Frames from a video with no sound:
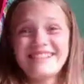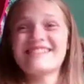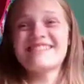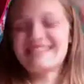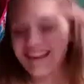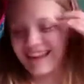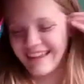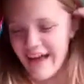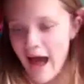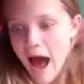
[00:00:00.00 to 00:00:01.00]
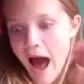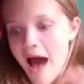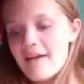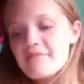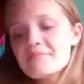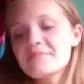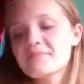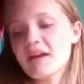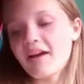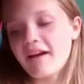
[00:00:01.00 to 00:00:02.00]
this is like. Um,
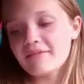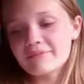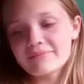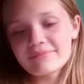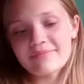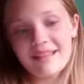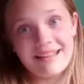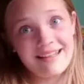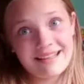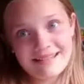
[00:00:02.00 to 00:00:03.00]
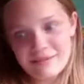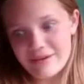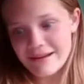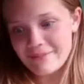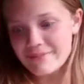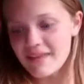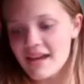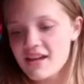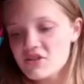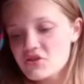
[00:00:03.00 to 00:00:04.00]
okay, next one.
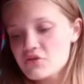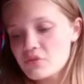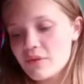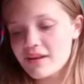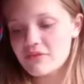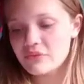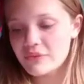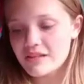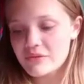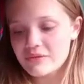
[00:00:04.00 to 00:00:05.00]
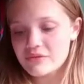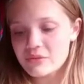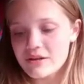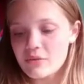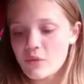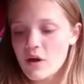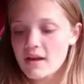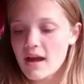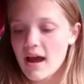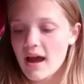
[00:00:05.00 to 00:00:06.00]
June 20th, 2021.
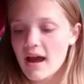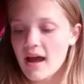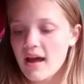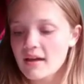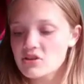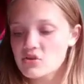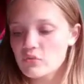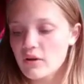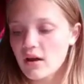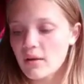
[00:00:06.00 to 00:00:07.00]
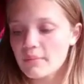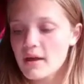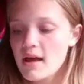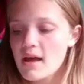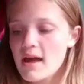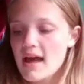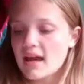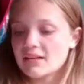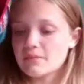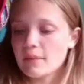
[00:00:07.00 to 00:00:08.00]
20, I just woke up
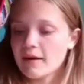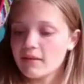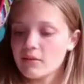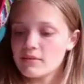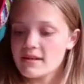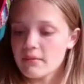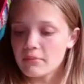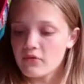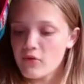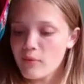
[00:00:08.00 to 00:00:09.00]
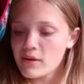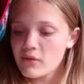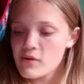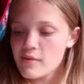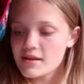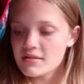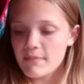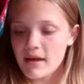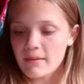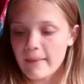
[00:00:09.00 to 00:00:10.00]
and Briley was up before me. We went to
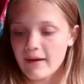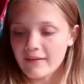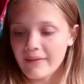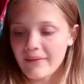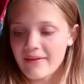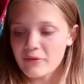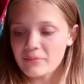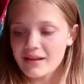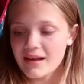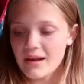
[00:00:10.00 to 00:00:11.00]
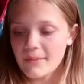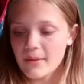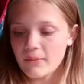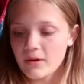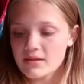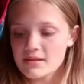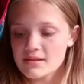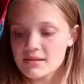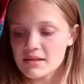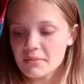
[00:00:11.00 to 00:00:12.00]
bed about 11 p.m. and went to
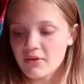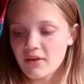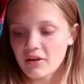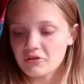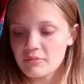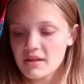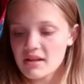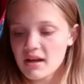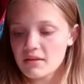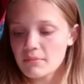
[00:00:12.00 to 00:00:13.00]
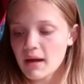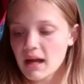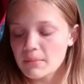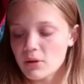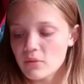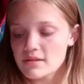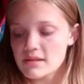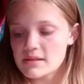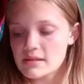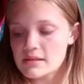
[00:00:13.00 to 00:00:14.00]
sleep around midnight. Piper was
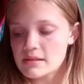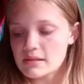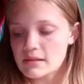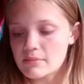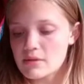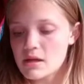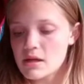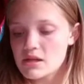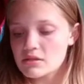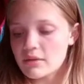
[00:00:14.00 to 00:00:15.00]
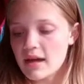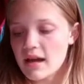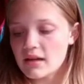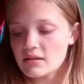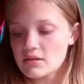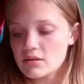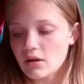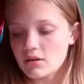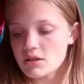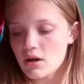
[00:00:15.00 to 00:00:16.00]
asleep, so we had to
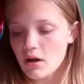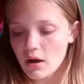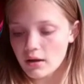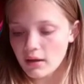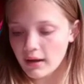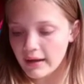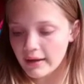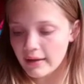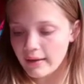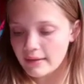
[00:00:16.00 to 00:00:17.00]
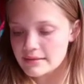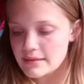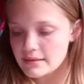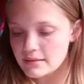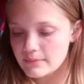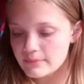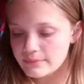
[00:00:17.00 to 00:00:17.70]
not talk. Isaac.